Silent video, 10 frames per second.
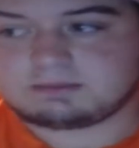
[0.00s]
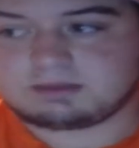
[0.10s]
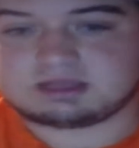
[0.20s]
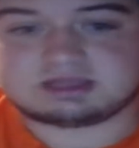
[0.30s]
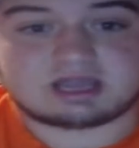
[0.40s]

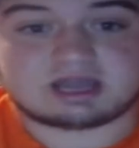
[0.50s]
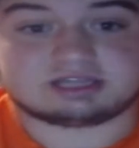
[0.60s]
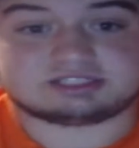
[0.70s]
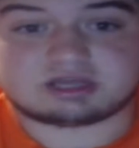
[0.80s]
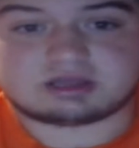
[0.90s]
But in the
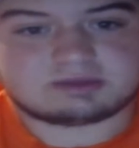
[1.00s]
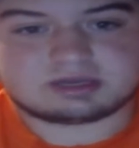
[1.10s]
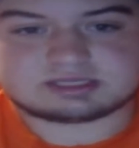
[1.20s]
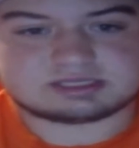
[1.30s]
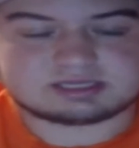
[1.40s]
NHL, I mean,
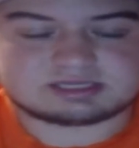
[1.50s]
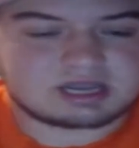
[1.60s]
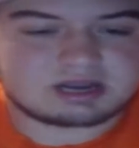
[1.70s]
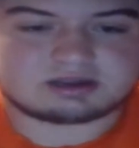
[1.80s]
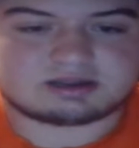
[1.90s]
it's an
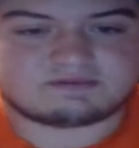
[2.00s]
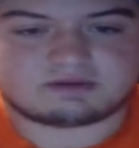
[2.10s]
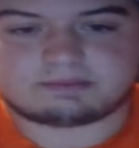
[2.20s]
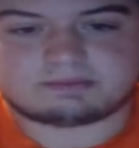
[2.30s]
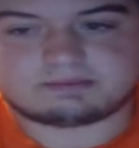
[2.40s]
entire
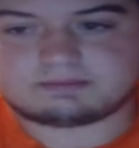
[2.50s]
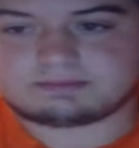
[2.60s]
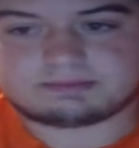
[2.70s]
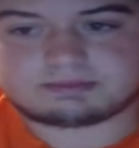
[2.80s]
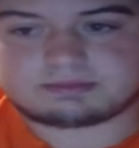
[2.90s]
different,
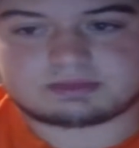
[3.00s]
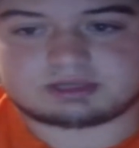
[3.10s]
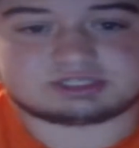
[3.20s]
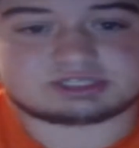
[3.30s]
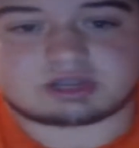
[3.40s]

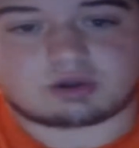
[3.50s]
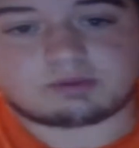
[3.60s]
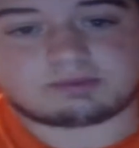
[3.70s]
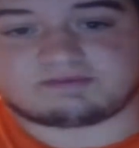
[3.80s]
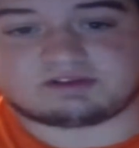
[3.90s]
just like
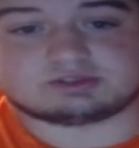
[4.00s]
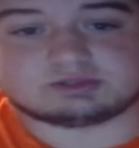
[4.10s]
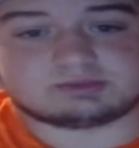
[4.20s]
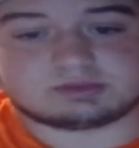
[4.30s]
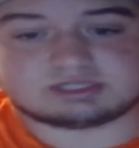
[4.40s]
all
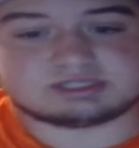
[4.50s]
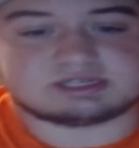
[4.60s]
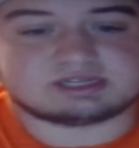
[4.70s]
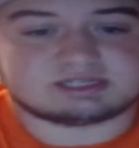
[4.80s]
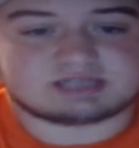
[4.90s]
professional sports, it's
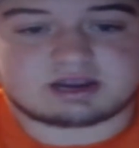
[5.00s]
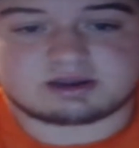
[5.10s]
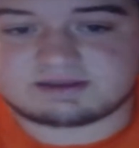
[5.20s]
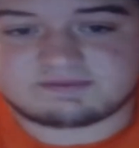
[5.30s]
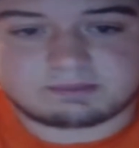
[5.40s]
an entire
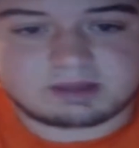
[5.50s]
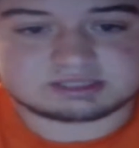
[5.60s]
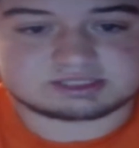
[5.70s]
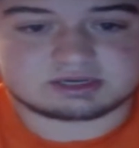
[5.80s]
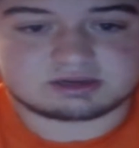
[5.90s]
different
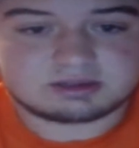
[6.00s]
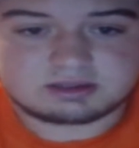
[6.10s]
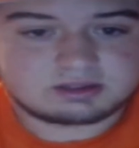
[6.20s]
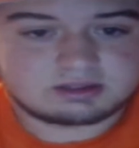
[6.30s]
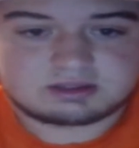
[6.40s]
monster.
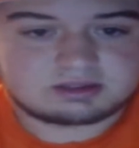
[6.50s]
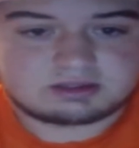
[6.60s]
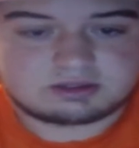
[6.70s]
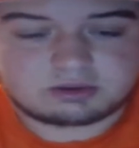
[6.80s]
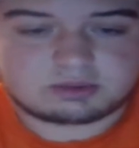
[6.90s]

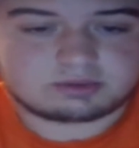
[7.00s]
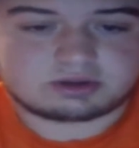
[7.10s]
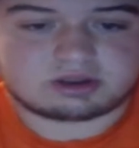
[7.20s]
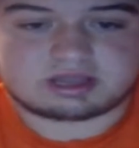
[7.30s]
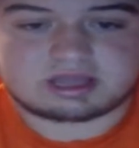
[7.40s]
You don't know what
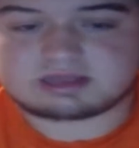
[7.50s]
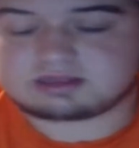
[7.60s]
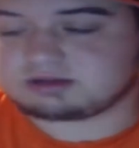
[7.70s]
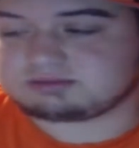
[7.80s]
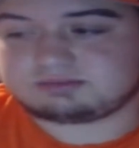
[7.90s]
you're going to get.
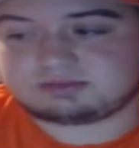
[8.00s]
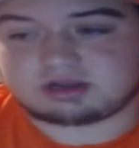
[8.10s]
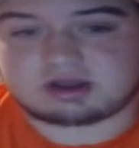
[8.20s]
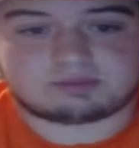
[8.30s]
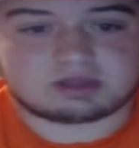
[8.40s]

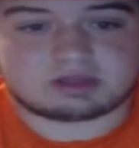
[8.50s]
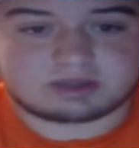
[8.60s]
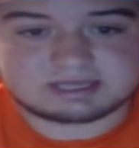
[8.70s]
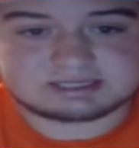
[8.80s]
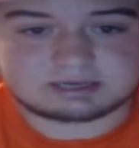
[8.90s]
You're not playing
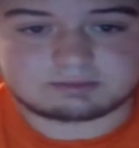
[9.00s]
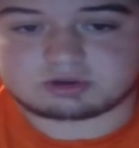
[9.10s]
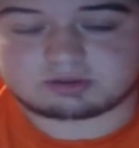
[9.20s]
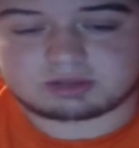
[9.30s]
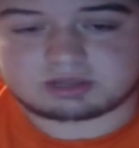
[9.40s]
with kids
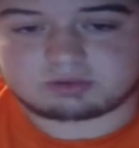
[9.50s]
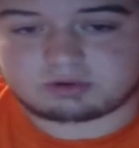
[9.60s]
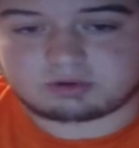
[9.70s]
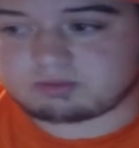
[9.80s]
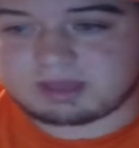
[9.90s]
anymore. You're playing with
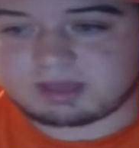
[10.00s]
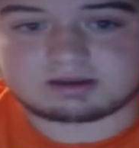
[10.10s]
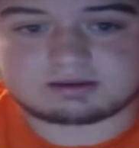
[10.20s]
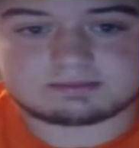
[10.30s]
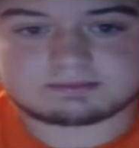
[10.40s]
grown
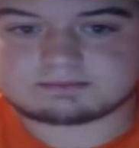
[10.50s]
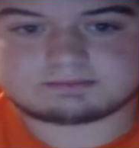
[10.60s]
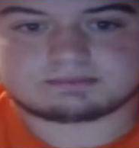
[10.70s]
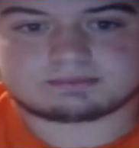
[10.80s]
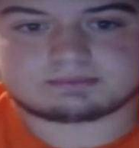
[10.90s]
men.
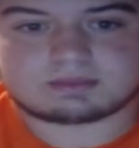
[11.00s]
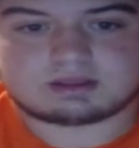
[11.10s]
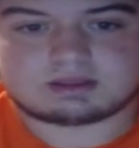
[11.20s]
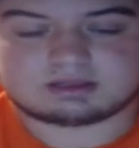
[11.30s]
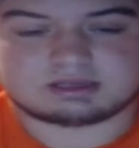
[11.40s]

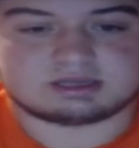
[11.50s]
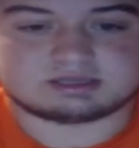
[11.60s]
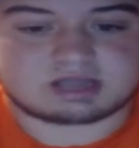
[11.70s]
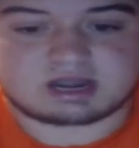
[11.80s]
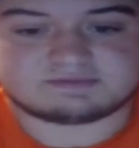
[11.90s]

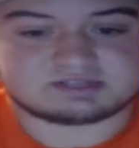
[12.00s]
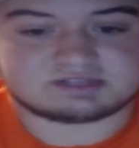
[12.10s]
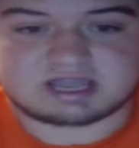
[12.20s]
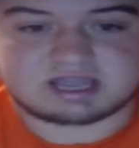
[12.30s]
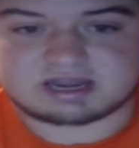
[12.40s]
It's kind of a
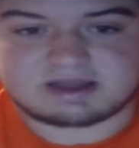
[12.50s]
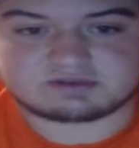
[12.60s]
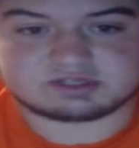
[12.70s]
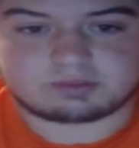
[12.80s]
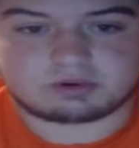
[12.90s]
saying in every
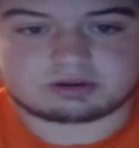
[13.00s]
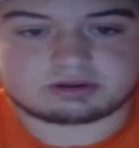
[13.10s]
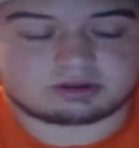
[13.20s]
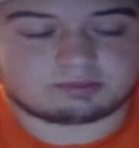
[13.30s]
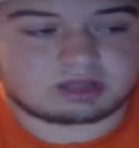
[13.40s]
sport.
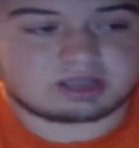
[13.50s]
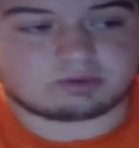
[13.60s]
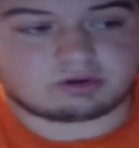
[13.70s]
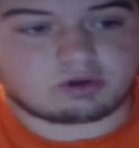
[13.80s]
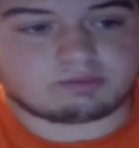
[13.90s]
You're playing with
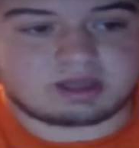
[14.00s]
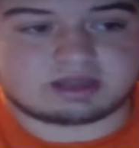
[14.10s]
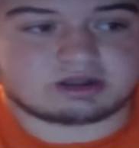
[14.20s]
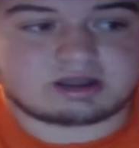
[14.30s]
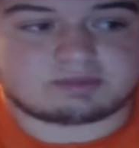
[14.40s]
grown men.
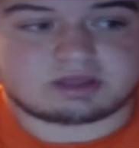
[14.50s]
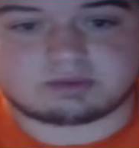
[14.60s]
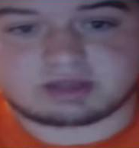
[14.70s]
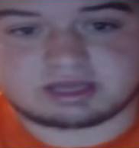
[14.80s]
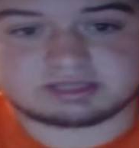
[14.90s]
You're not playing with
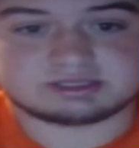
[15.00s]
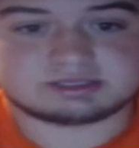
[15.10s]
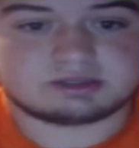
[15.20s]
kids.